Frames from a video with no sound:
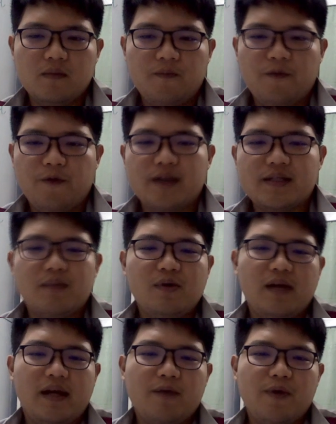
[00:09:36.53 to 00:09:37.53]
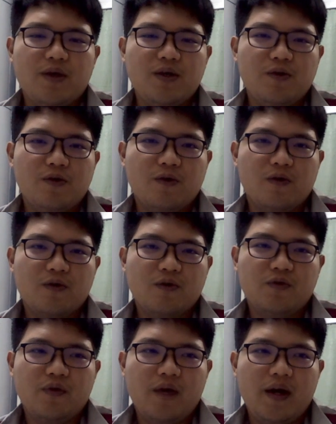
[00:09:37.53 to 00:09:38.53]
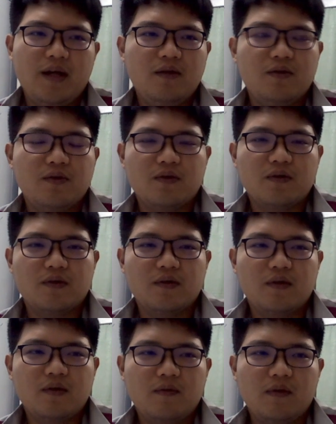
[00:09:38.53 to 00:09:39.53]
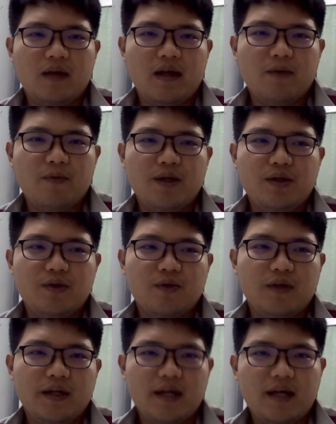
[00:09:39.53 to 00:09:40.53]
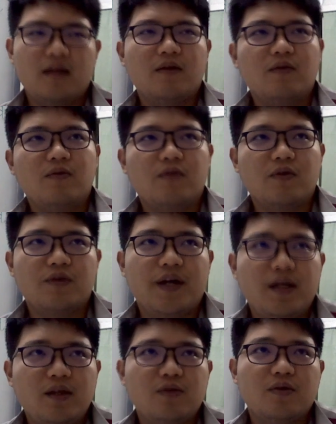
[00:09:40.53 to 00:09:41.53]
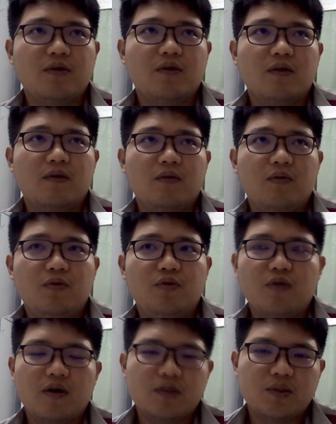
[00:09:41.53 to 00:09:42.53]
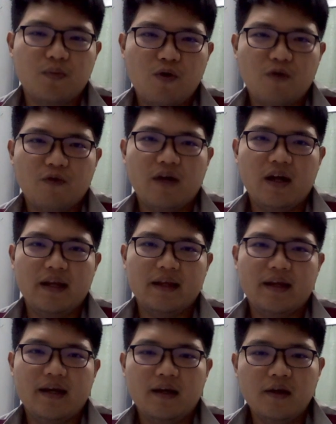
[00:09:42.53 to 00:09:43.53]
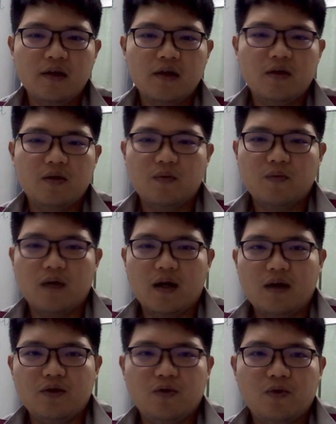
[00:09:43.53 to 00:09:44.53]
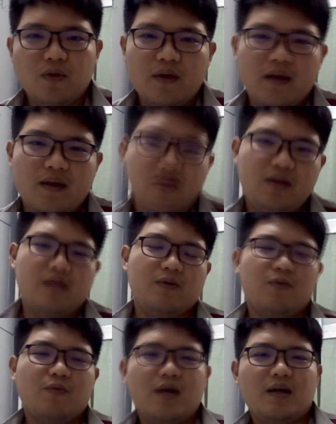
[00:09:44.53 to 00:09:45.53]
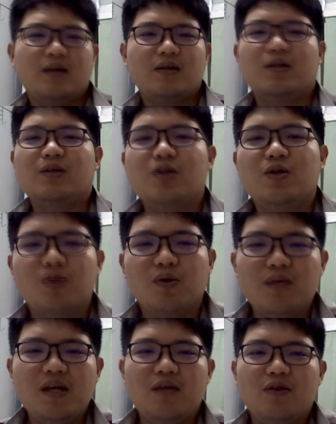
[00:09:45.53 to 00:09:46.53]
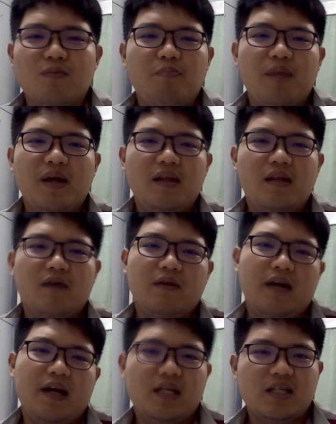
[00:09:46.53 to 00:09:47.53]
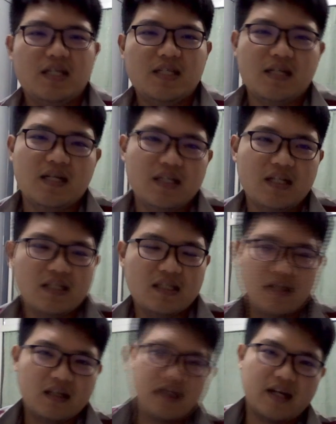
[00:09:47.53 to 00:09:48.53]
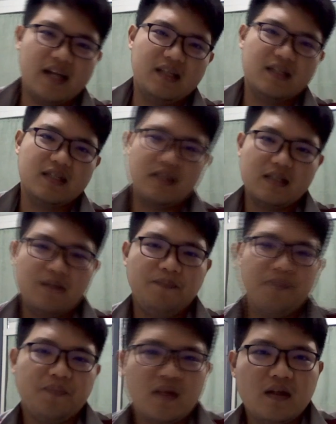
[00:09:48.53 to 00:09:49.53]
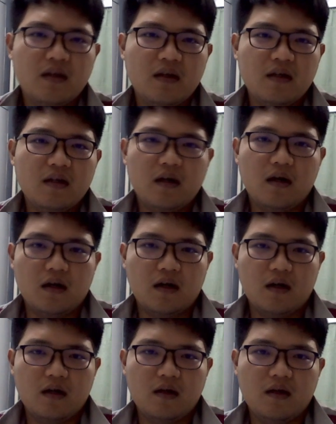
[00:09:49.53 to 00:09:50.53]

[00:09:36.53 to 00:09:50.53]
for example, like when you're trying to, like when you get trying to do a small run like that, you don't want you don't need to bend down and just adjust the tightness. uh,